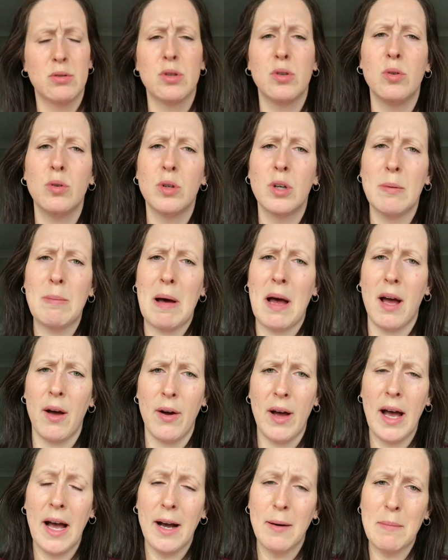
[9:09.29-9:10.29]
talk
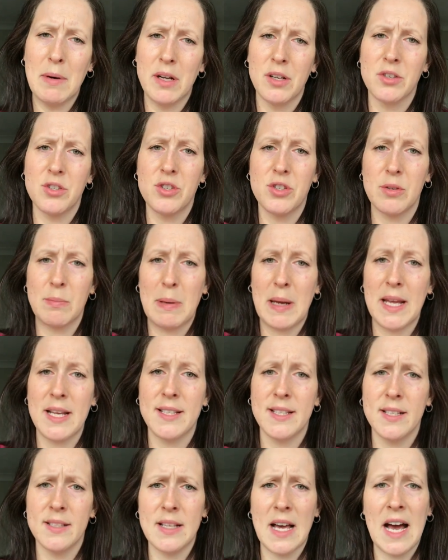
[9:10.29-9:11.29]
about how much
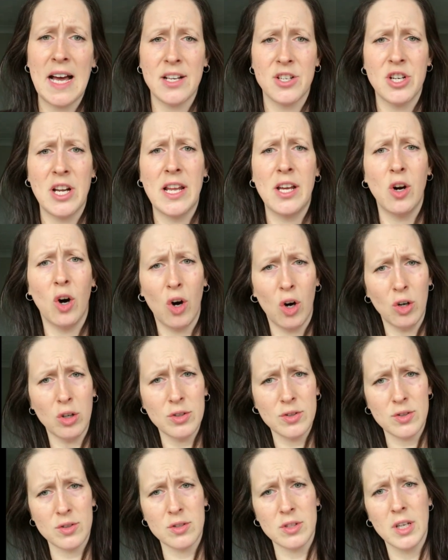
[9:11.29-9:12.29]
pieces actually
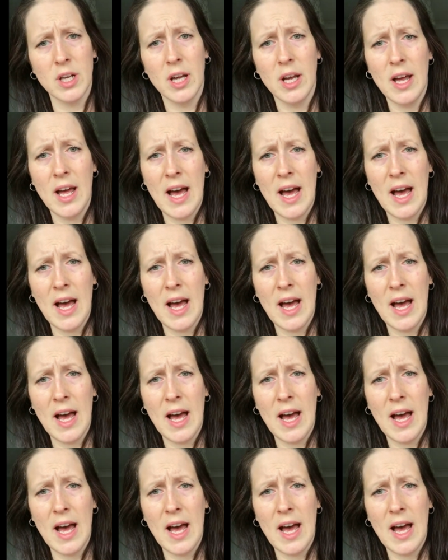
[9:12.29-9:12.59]
cost,